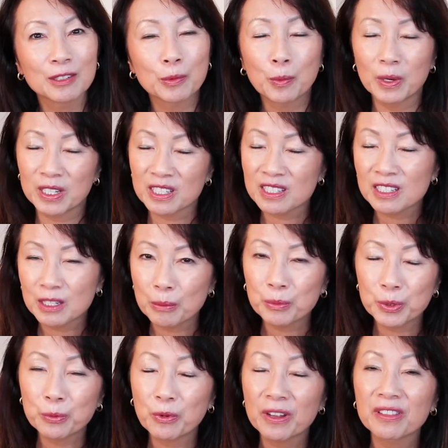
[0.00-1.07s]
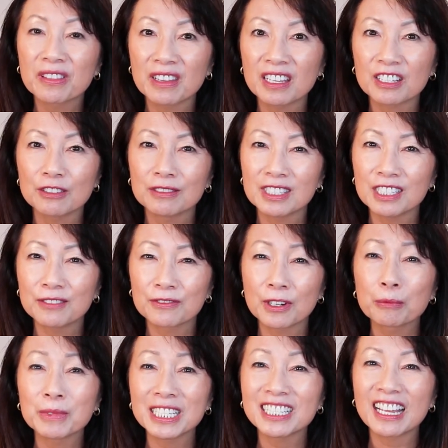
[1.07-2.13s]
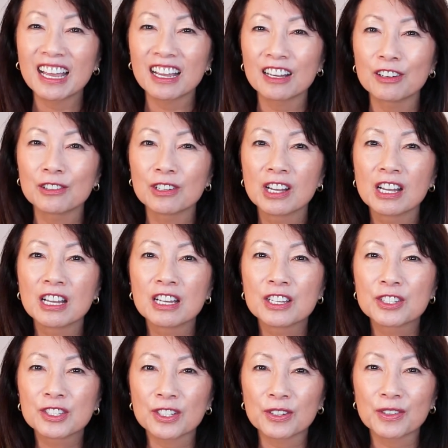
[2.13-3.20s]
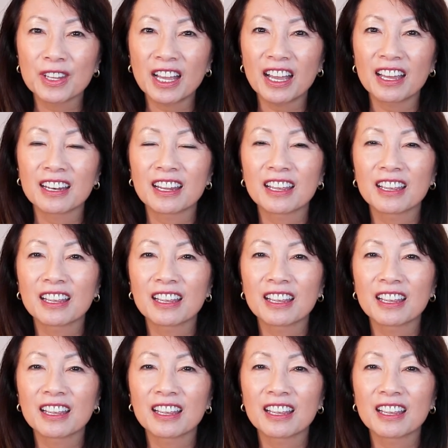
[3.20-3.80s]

What is the number one thing you need from me now so that